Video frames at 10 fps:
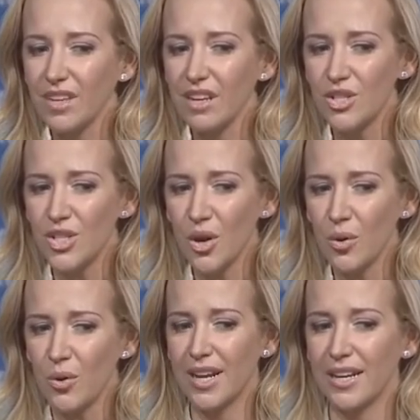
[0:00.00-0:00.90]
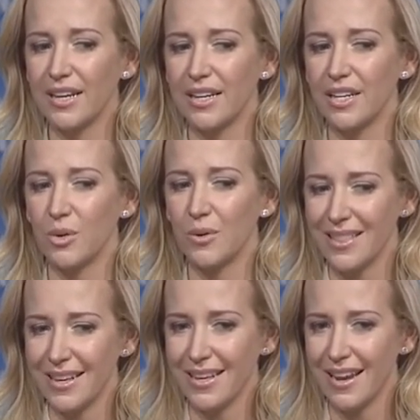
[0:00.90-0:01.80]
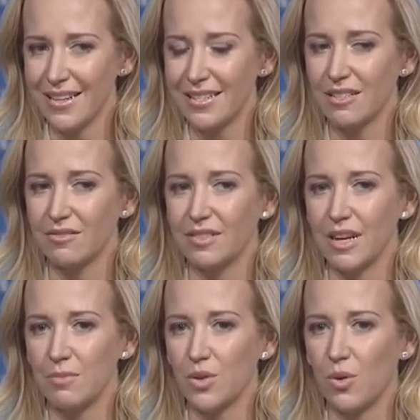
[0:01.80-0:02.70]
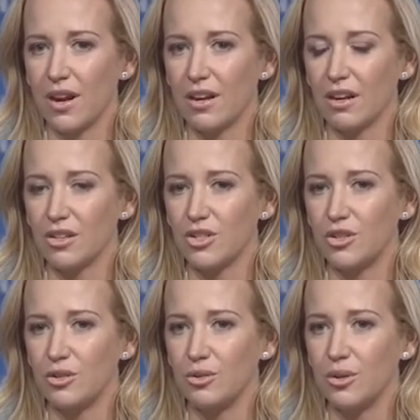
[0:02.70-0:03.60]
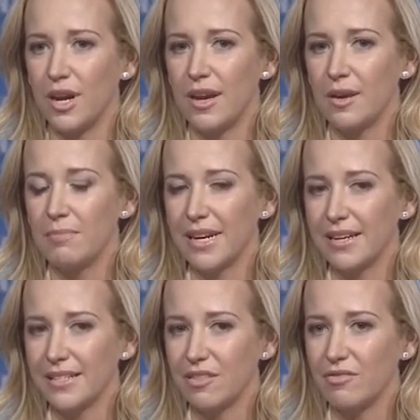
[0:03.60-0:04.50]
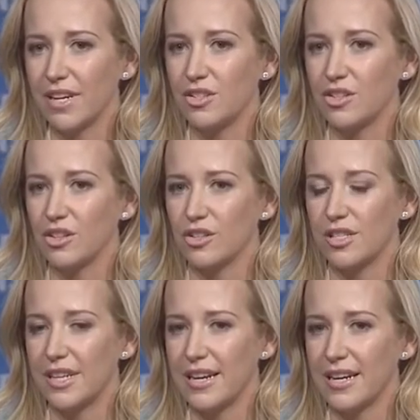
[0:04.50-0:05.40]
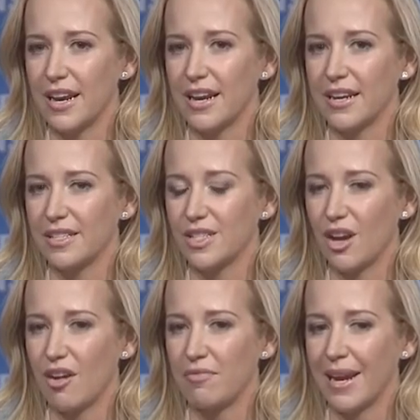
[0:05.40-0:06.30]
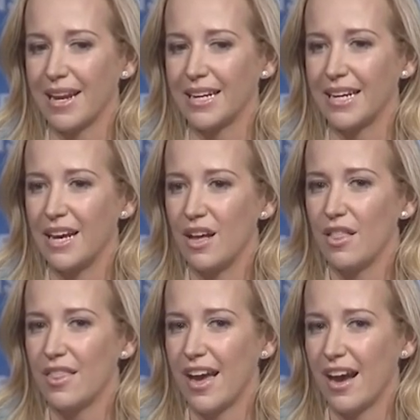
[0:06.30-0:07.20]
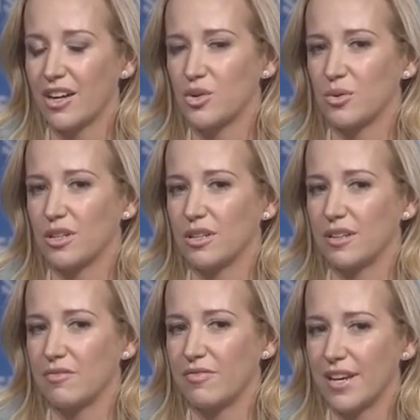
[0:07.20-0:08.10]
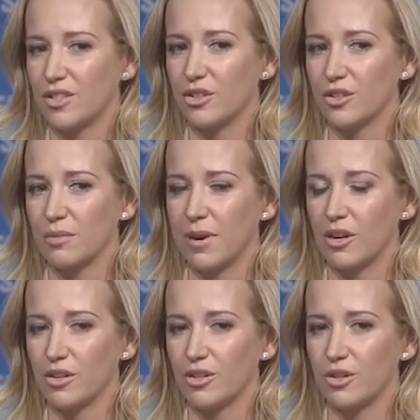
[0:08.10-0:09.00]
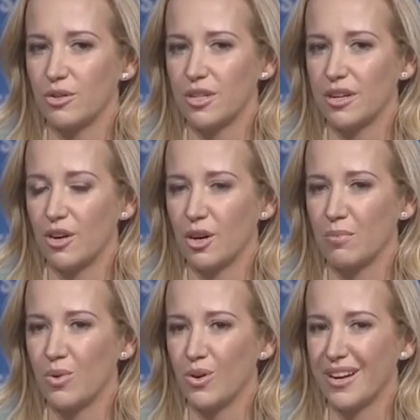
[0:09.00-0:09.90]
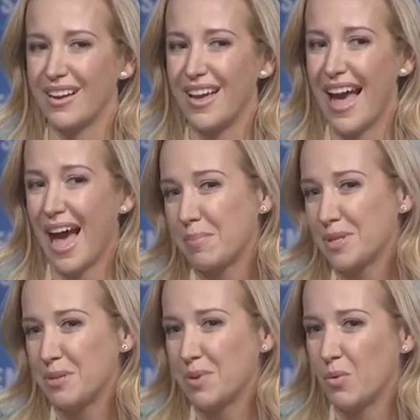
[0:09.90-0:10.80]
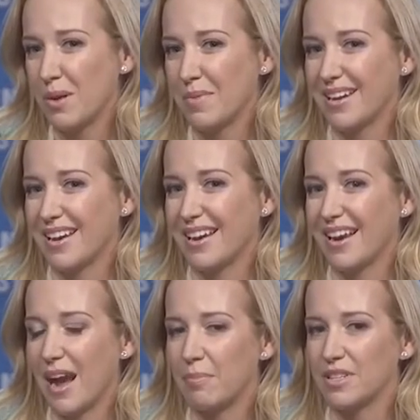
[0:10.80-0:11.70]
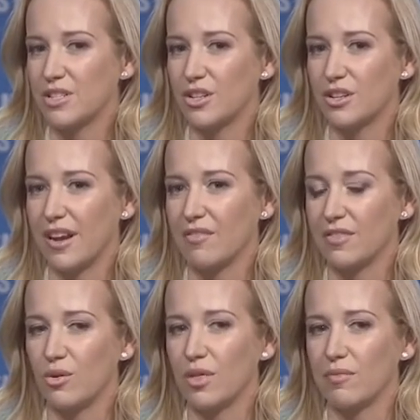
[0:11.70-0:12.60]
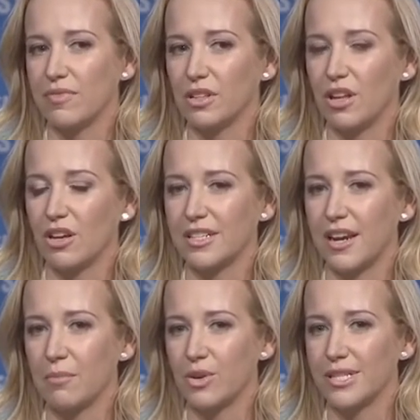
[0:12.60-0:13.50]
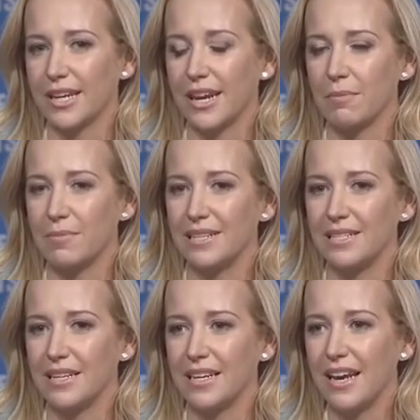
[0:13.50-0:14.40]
So, in the case of Glam Squad, our 2 biggest investors, NEA and SoftBank, the actual investors and partners who sit on our board happen to be women, and I happen to have known them for a long time, Marissa Campisi